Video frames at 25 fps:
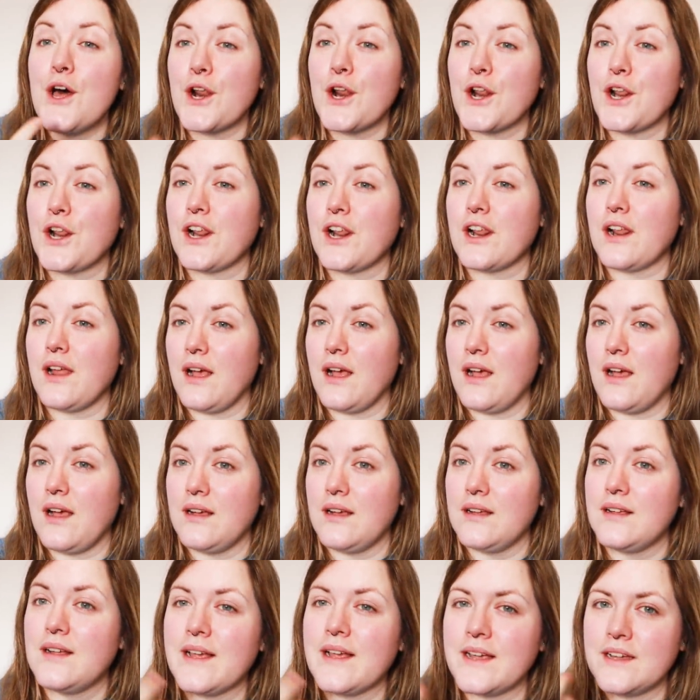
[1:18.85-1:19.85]
ra.
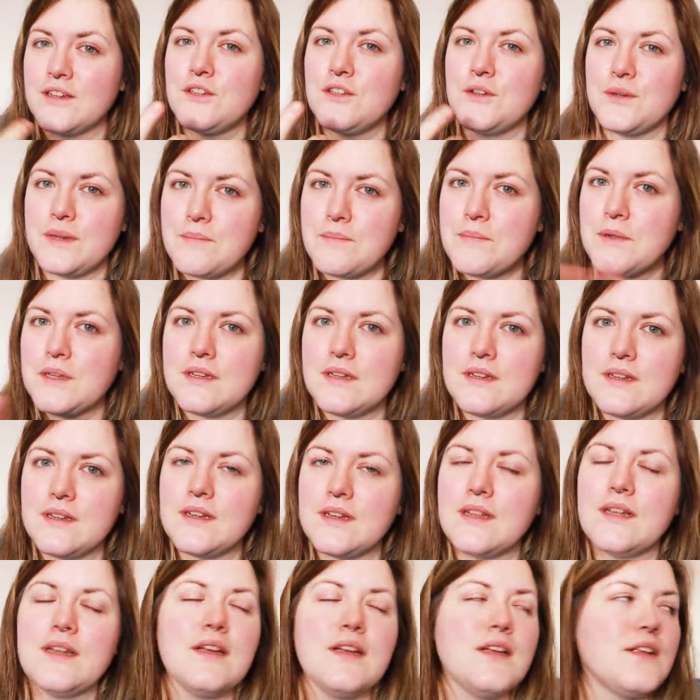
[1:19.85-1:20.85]
I can do it, but
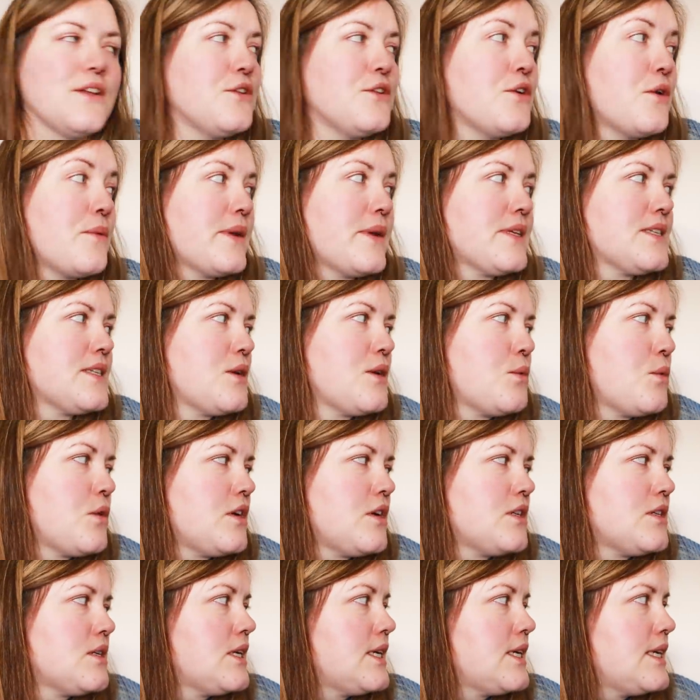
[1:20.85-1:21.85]
not when it's in a
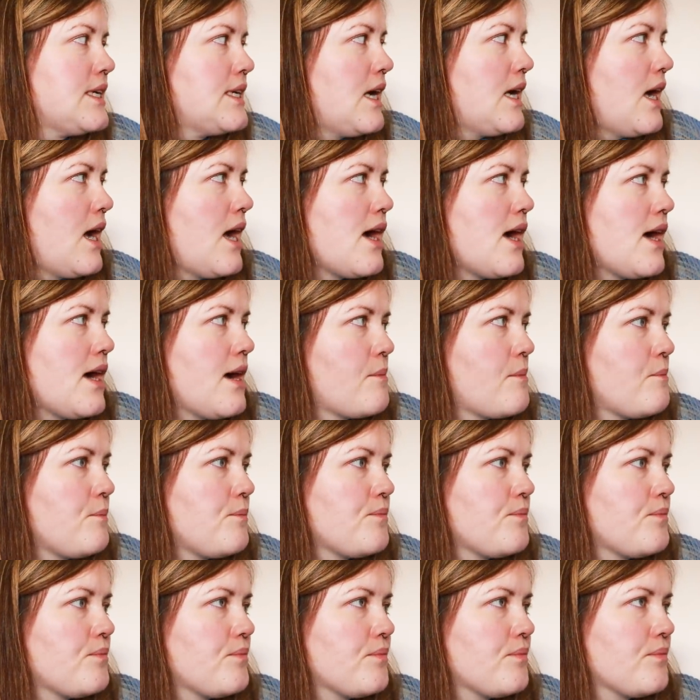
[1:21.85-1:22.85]
word.
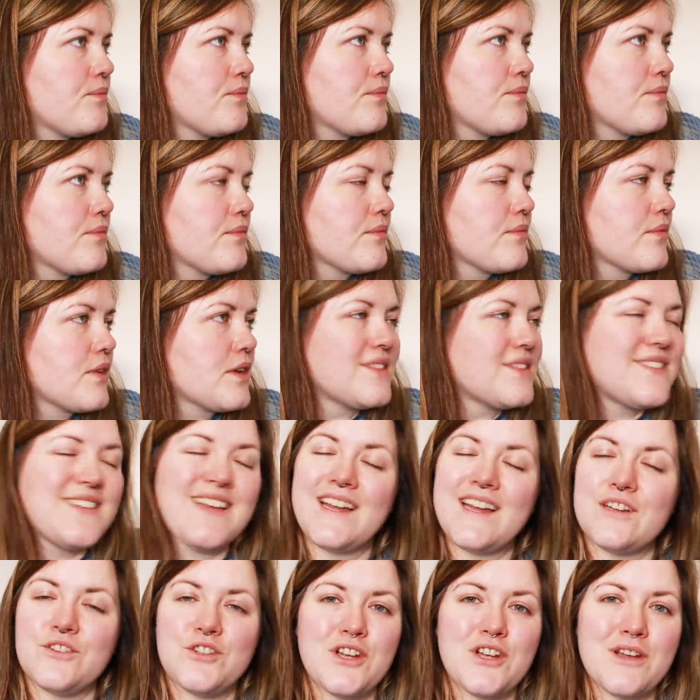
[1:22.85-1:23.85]
Because
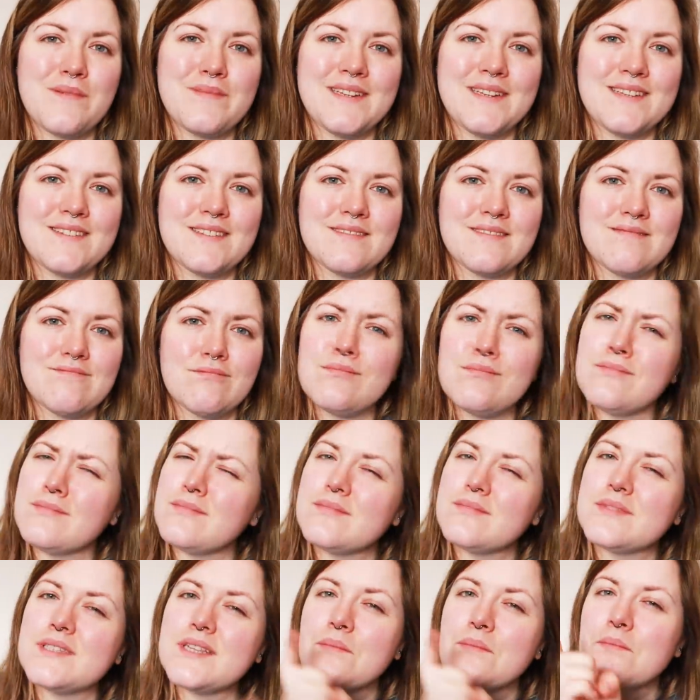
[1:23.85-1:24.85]
yeah, German,
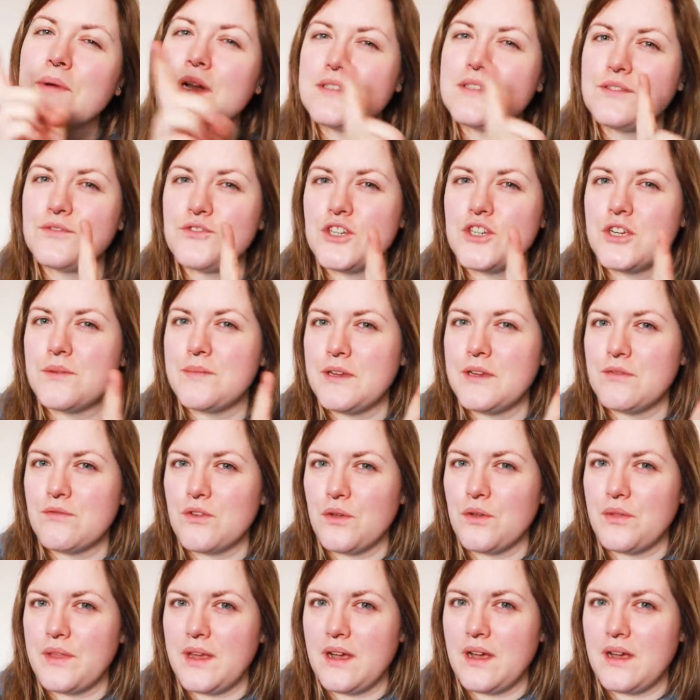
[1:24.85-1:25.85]
some parts of Germany
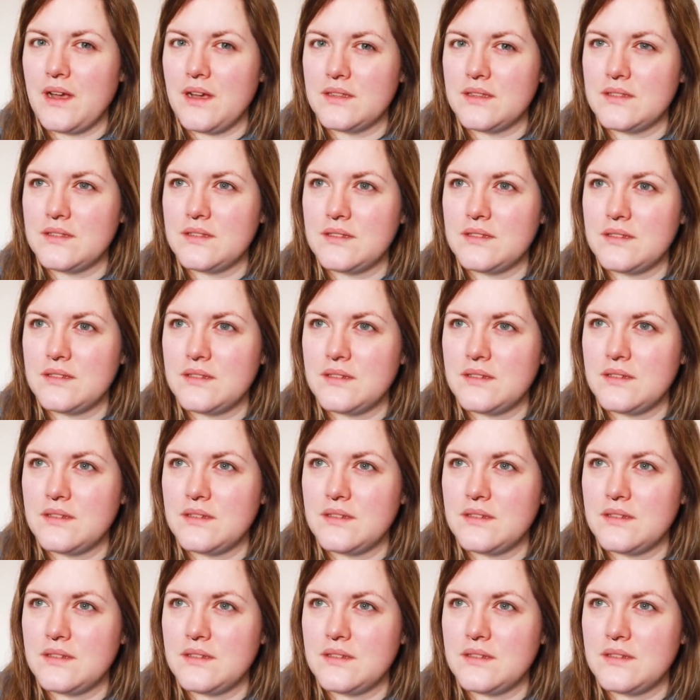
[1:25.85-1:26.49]
roll their R's.